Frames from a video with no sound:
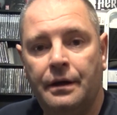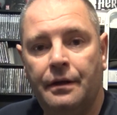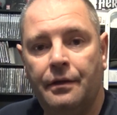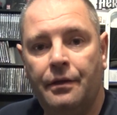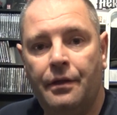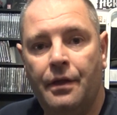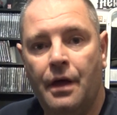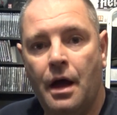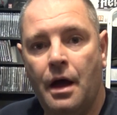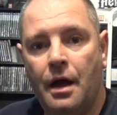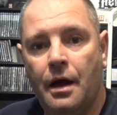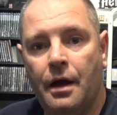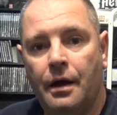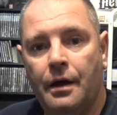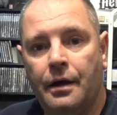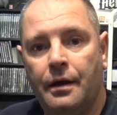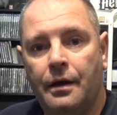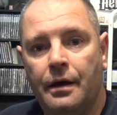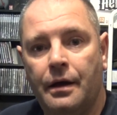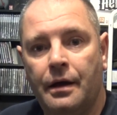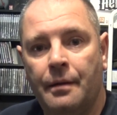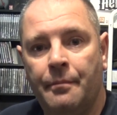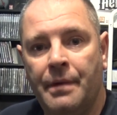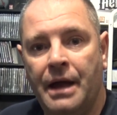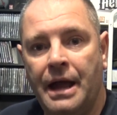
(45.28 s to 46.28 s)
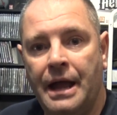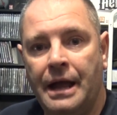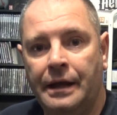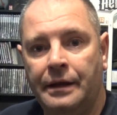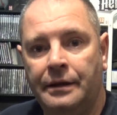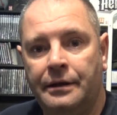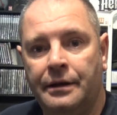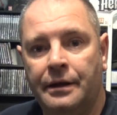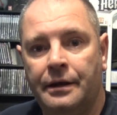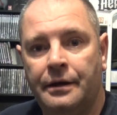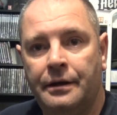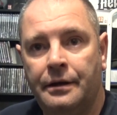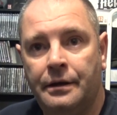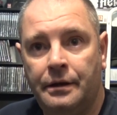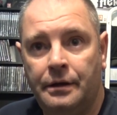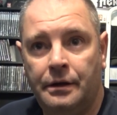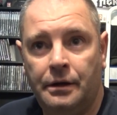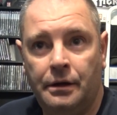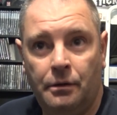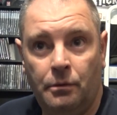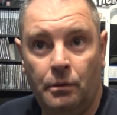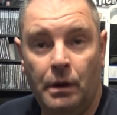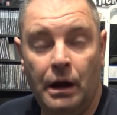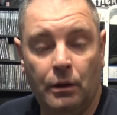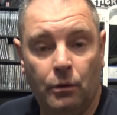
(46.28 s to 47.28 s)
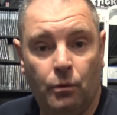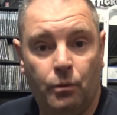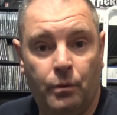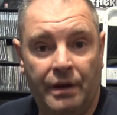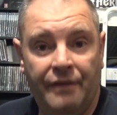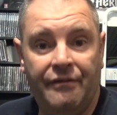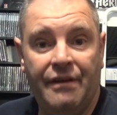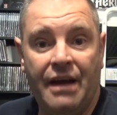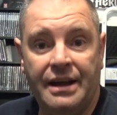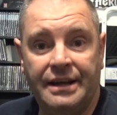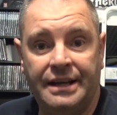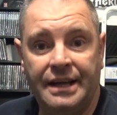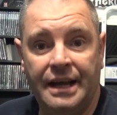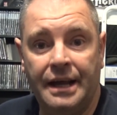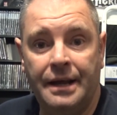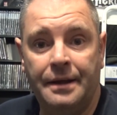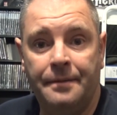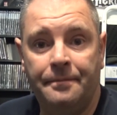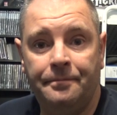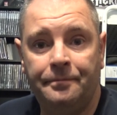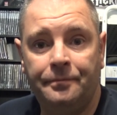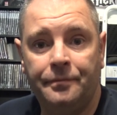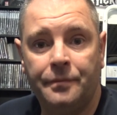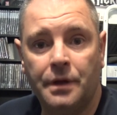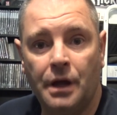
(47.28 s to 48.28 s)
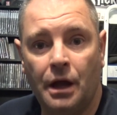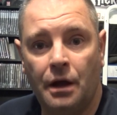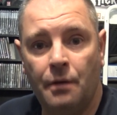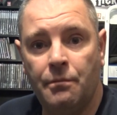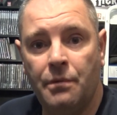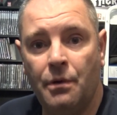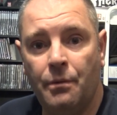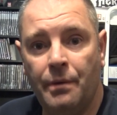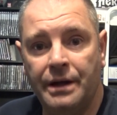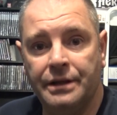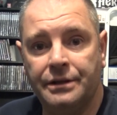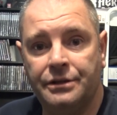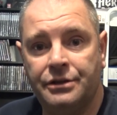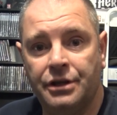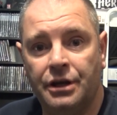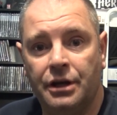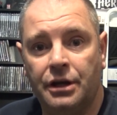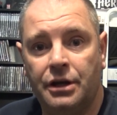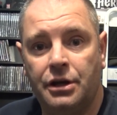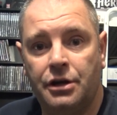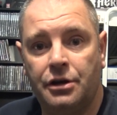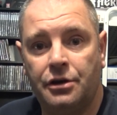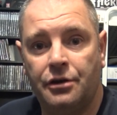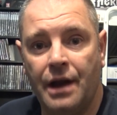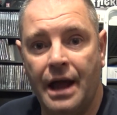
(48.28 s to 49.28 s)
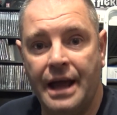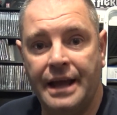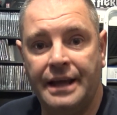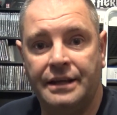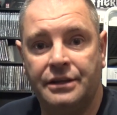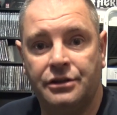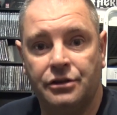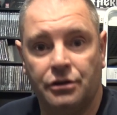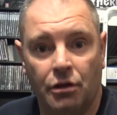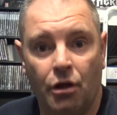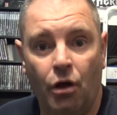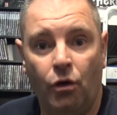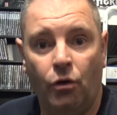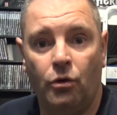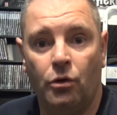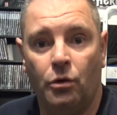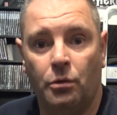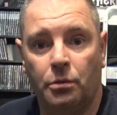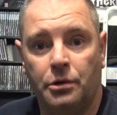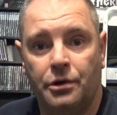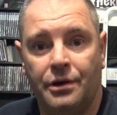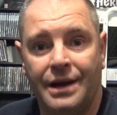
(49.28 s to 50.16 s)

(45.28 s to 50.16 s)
that I made, well, with Eddie, and we went to Craig's lockup.